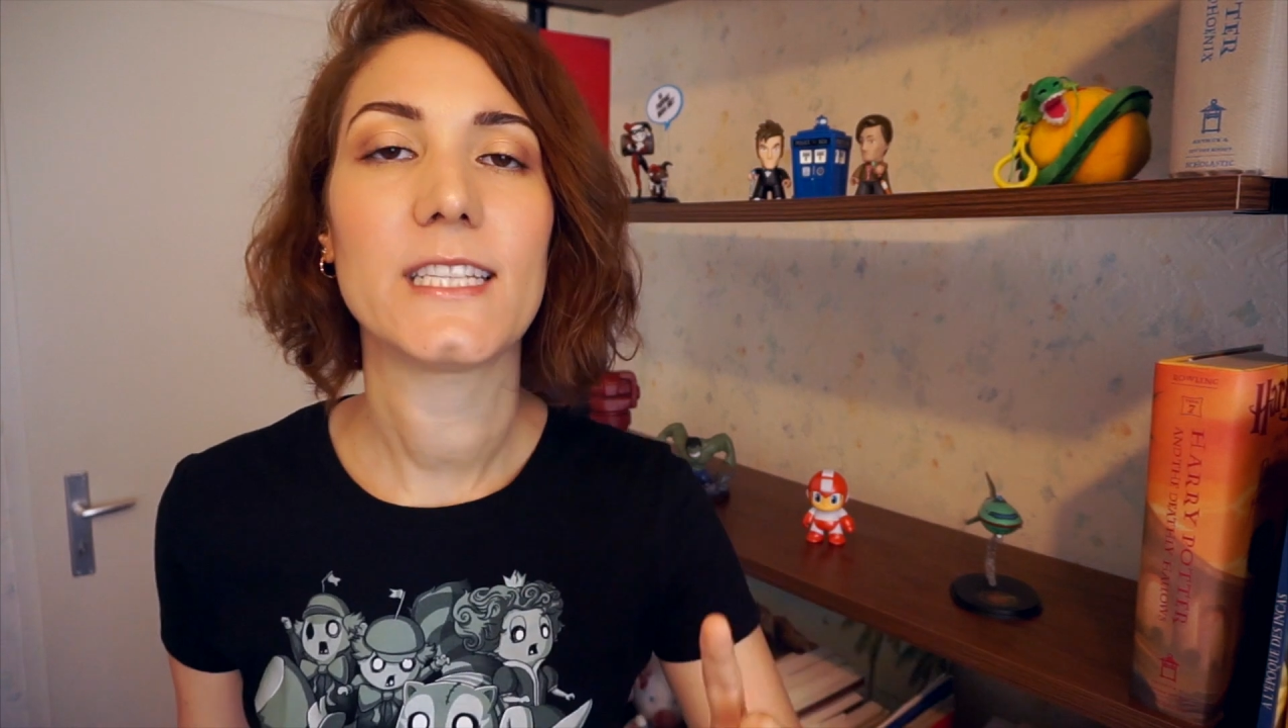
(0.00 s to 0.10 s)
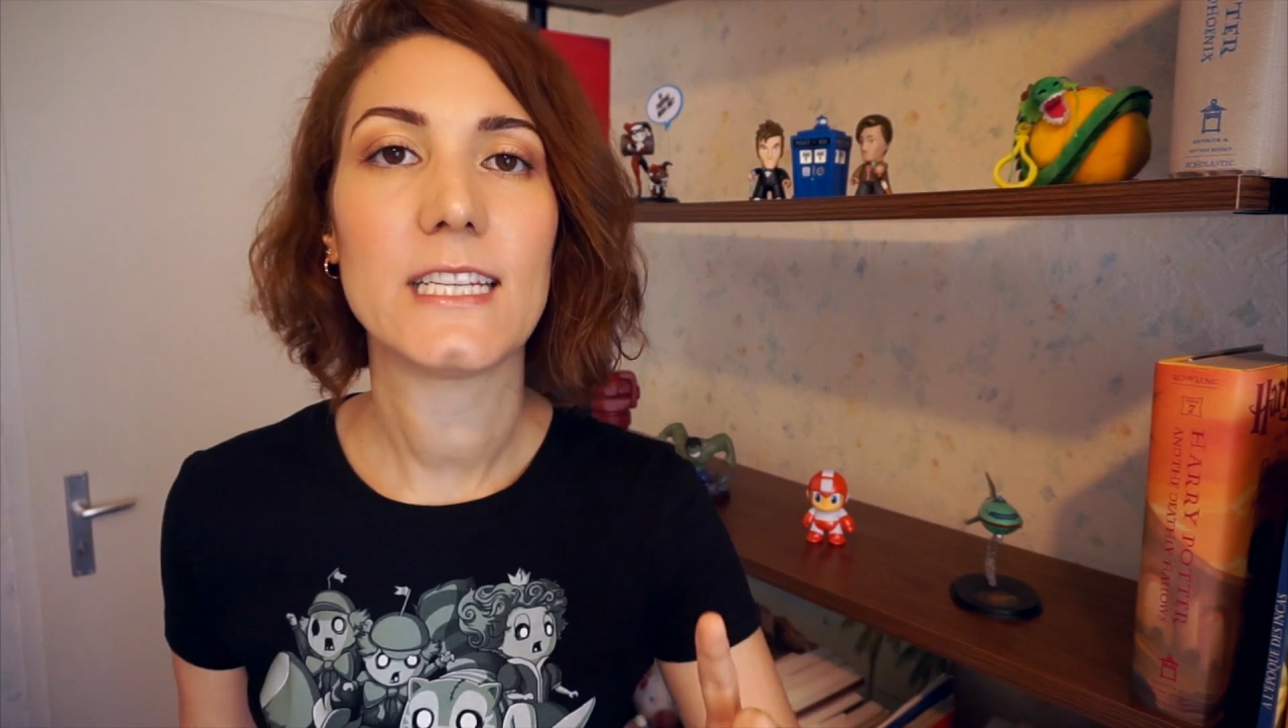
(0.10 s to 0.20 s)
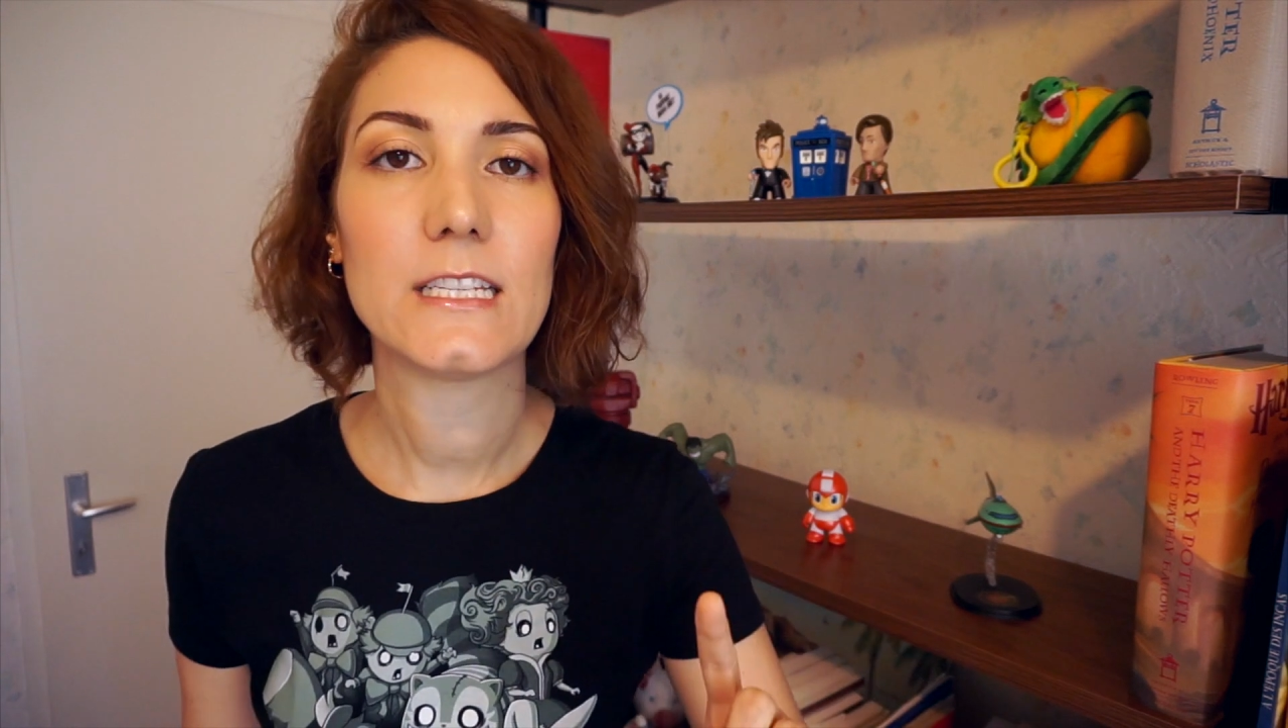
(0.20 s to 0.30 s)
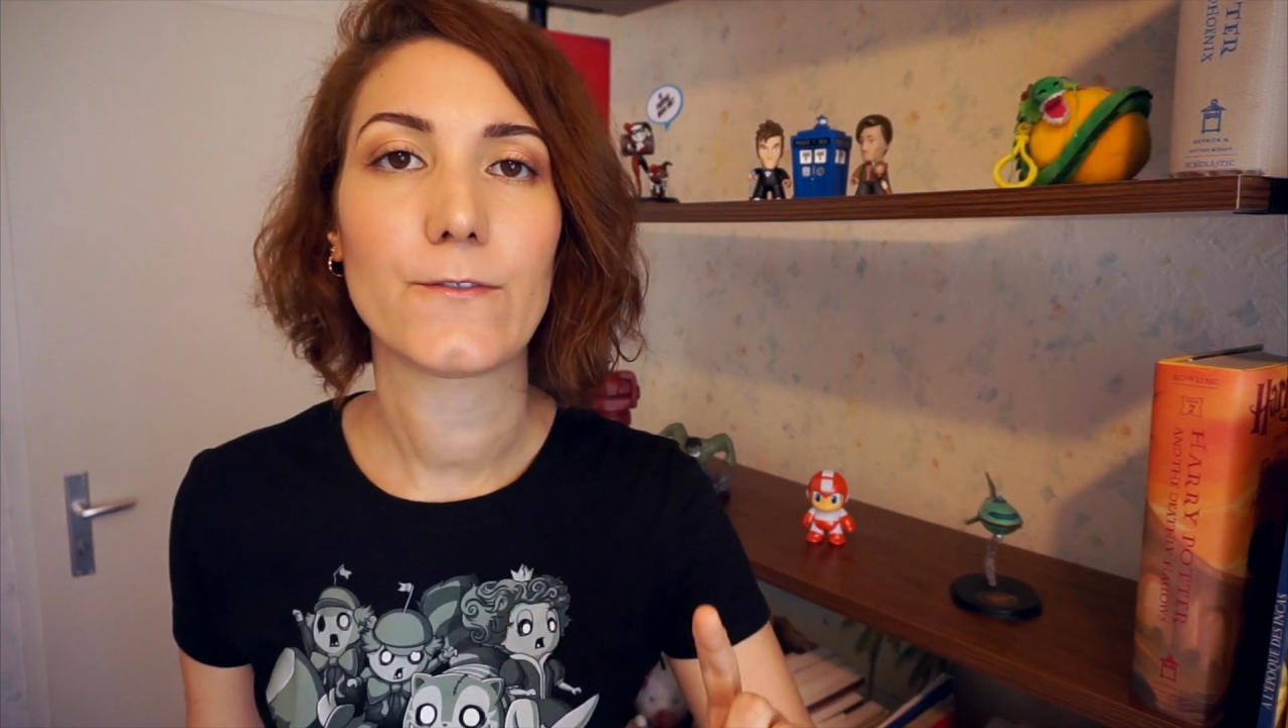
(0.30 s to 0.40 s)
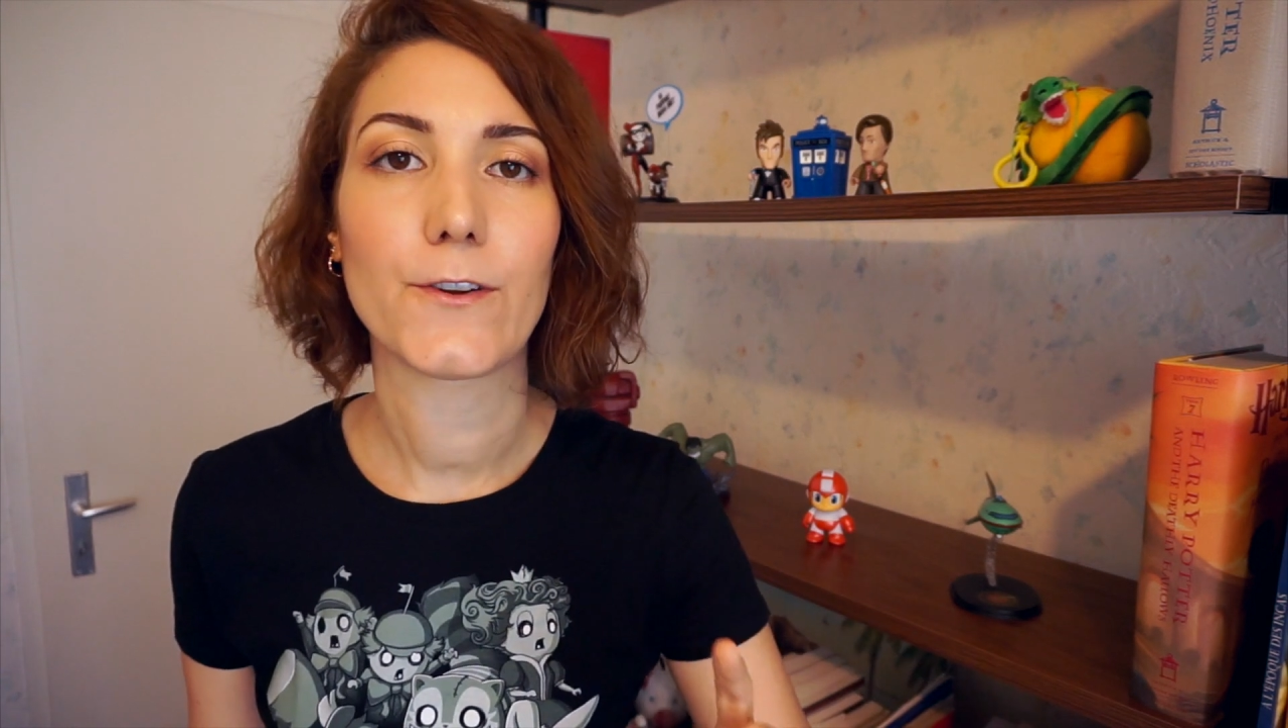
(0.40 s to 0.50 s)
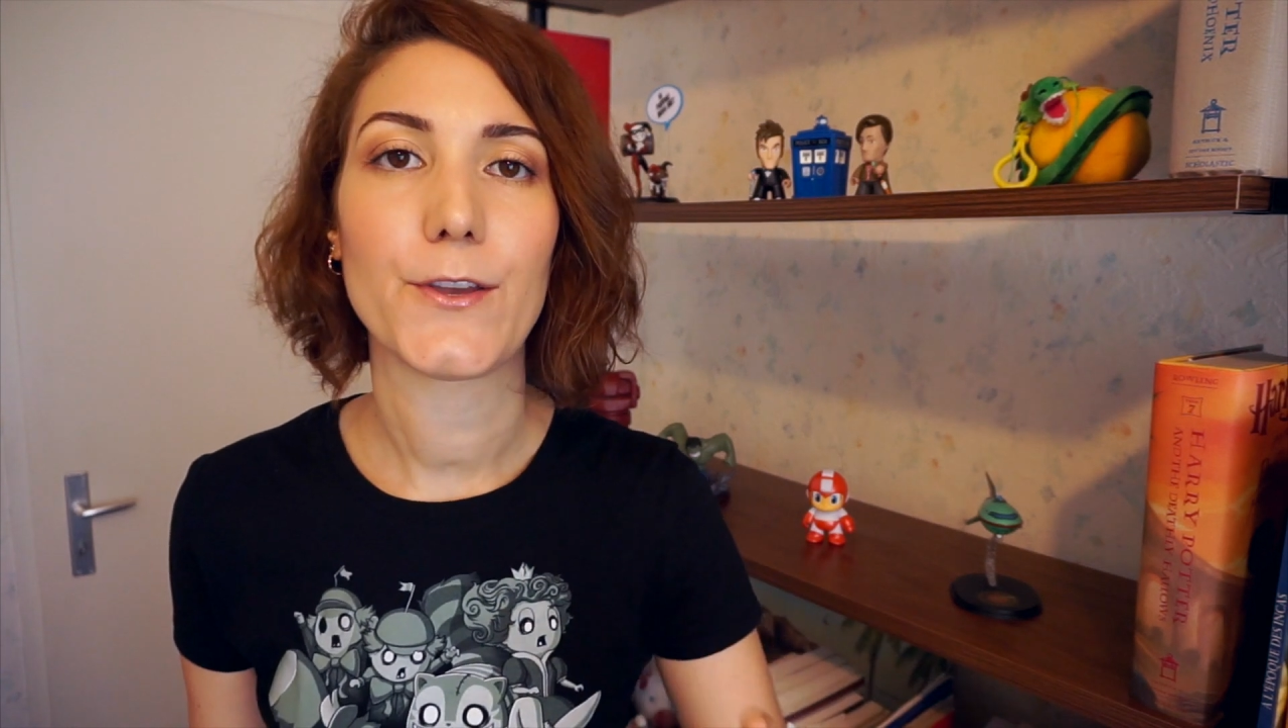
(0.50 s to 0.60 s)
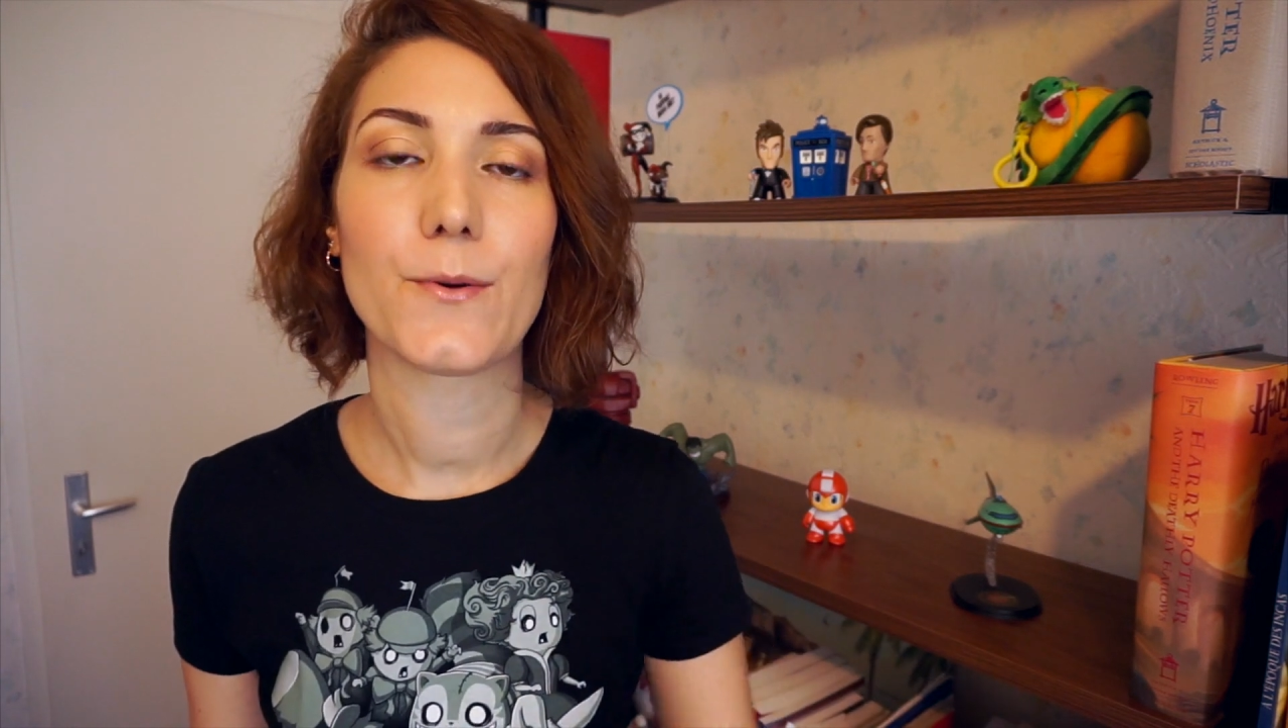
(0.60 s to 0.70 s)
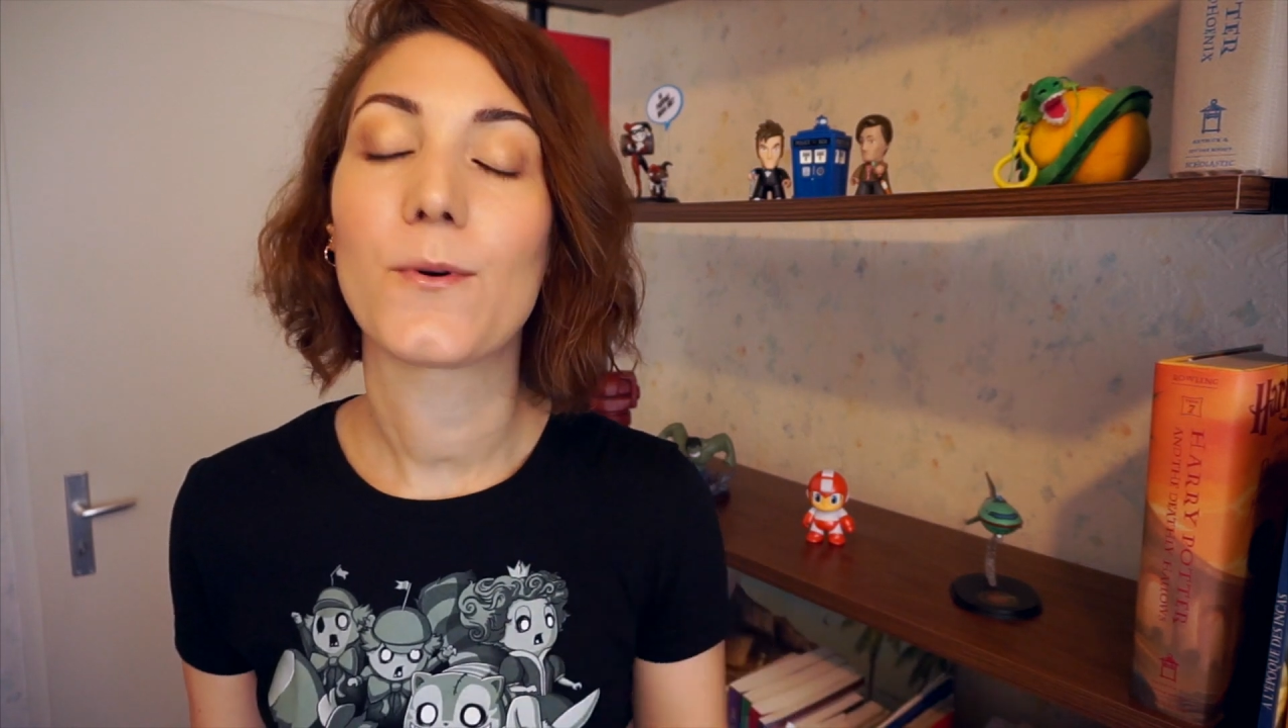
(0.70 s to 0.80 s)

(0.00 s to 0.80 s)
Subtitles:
tease for you,